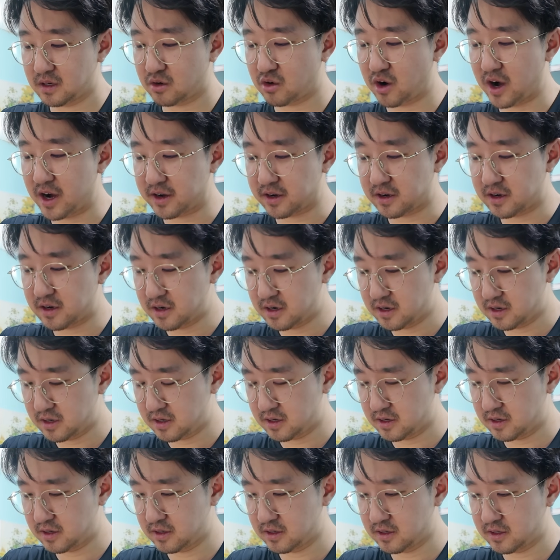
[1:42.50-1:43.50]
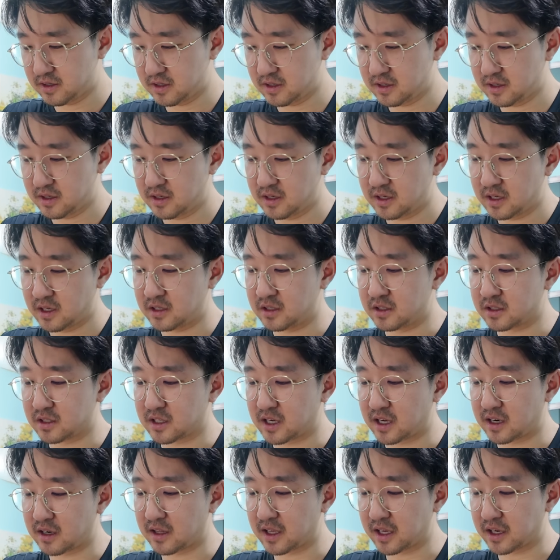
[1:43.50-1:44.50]
cracker and
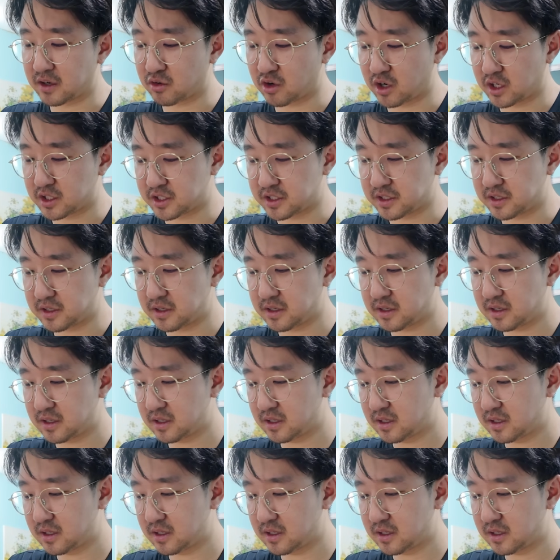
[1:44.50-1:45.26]
just kind of like crush it